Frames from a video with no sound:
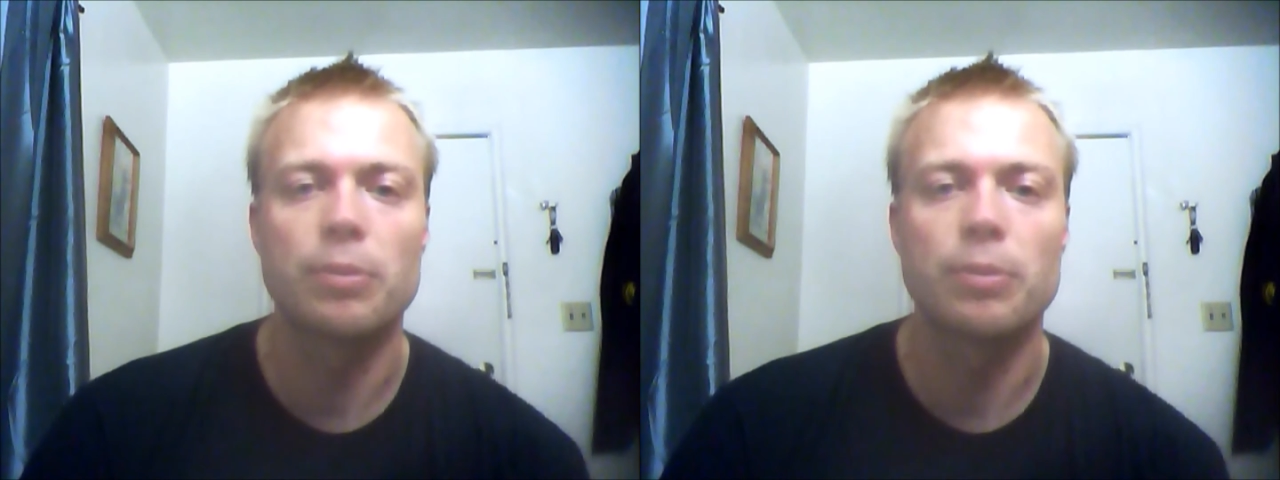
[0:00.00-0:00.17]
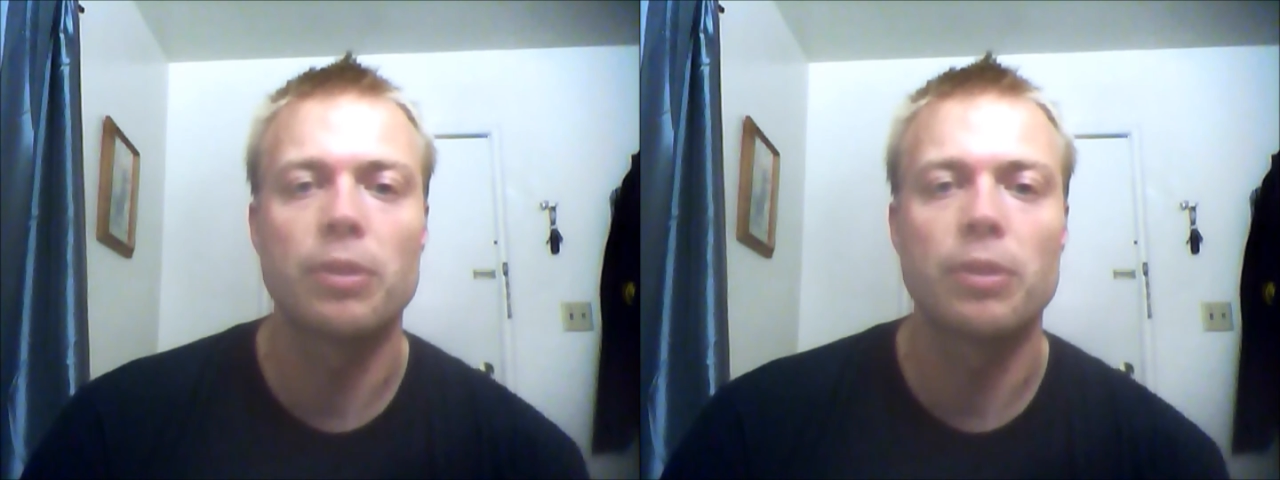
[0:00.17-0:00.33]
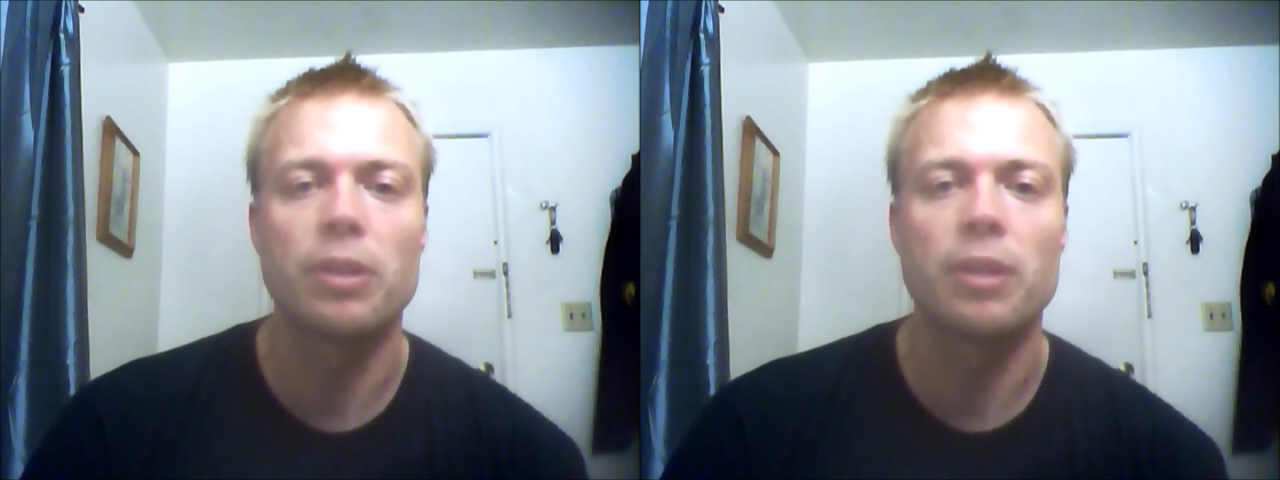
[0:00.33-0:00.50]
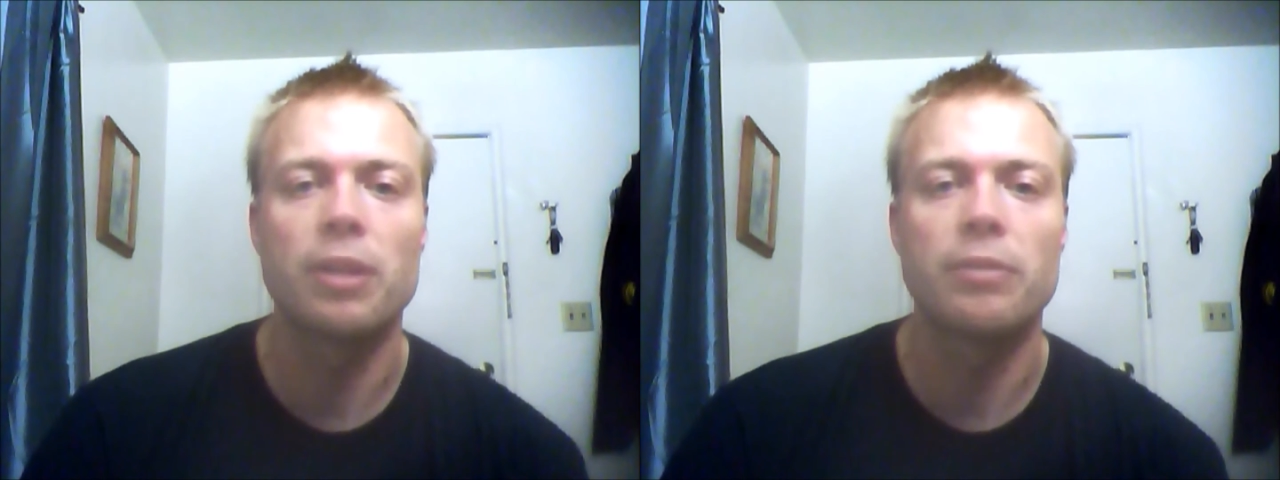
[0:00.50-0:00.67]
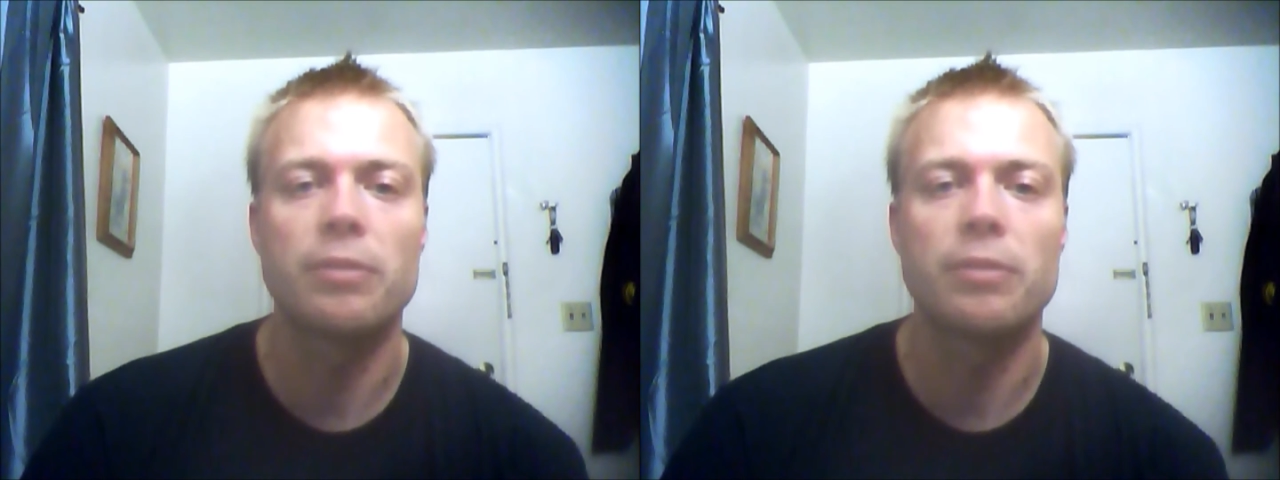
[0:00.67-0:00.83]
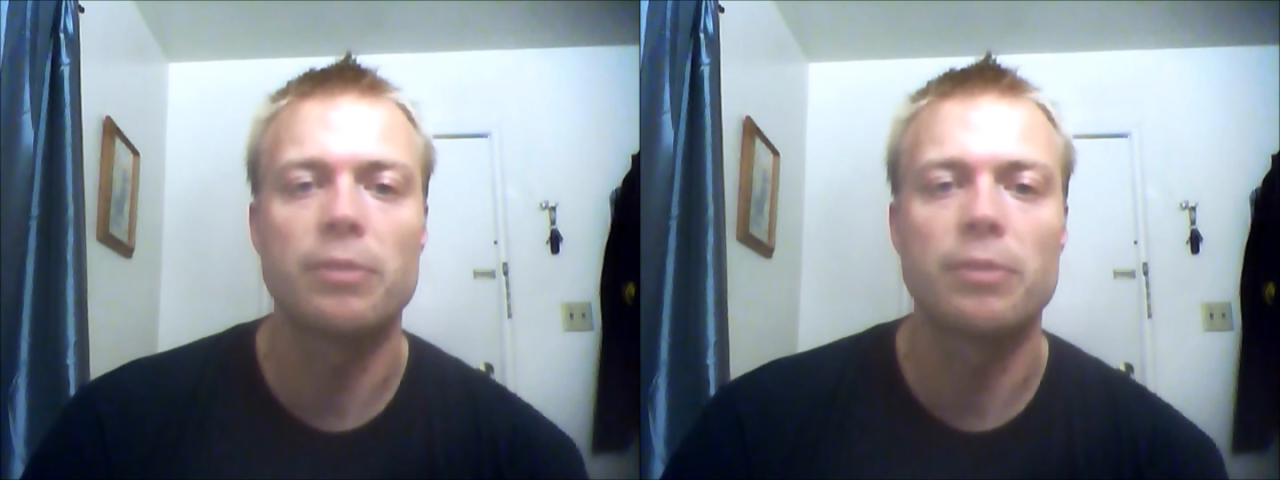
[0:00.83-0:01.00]
pull it off
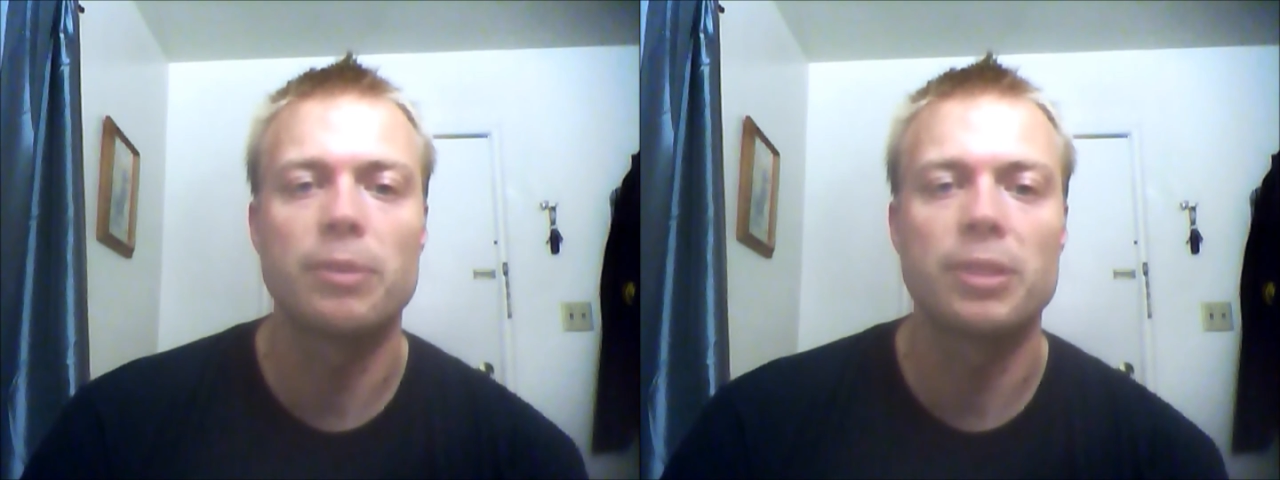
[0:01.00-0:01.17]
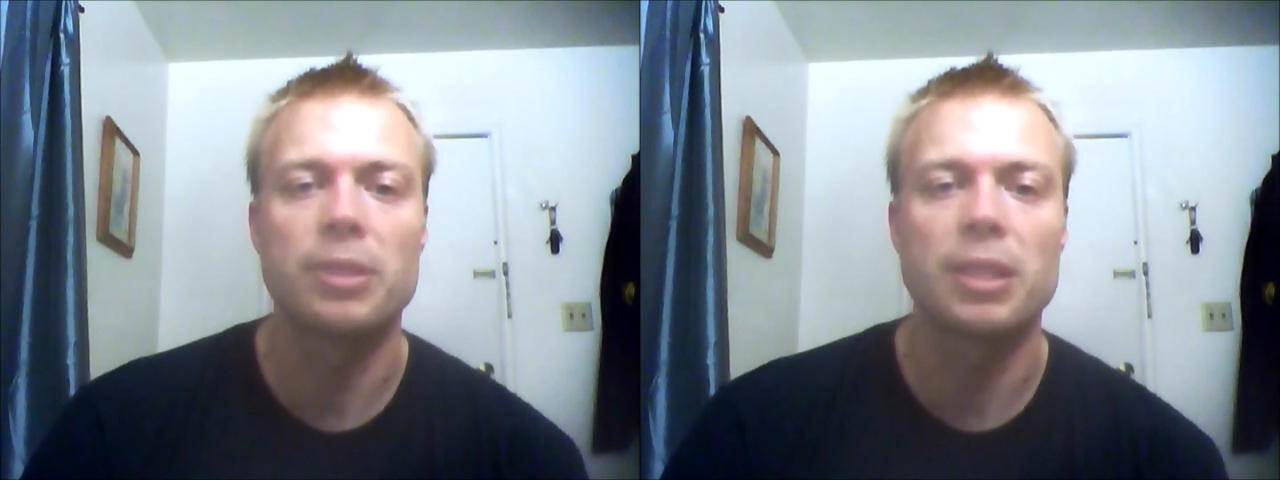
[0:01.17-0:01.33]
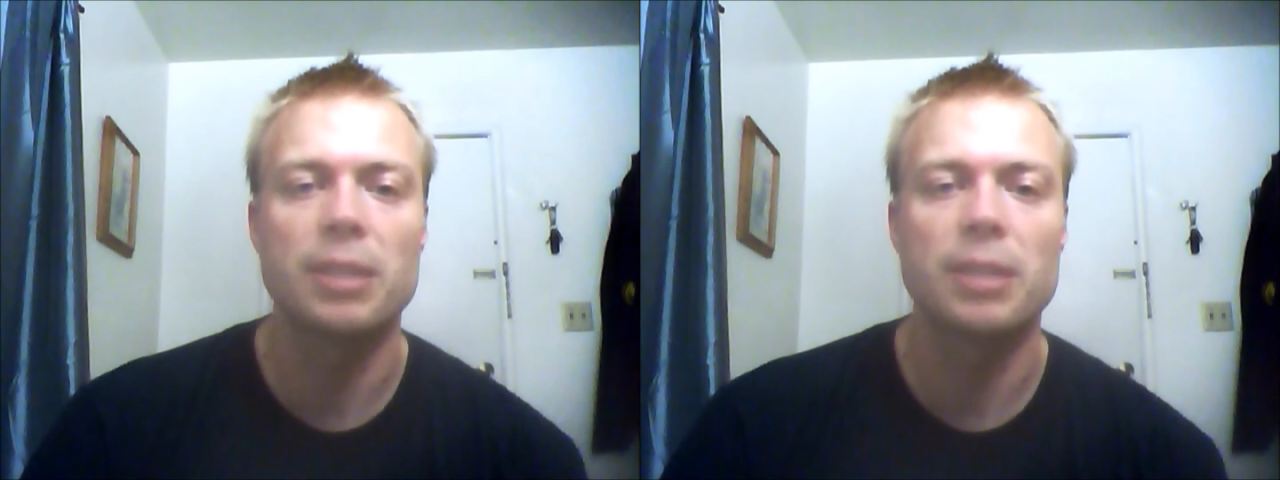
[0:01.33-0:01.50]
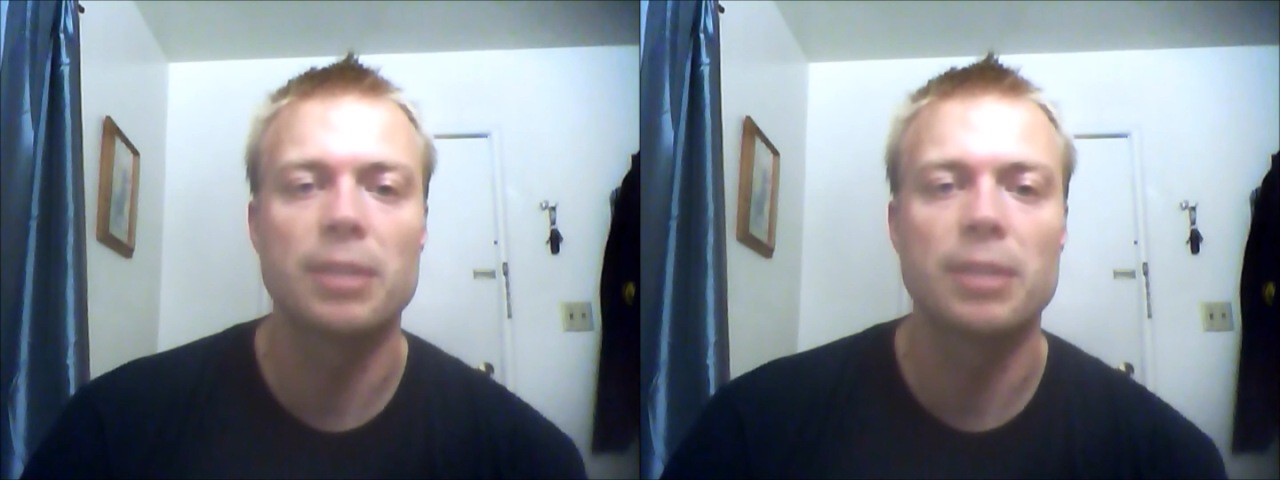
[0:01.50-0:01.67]
in minimal time.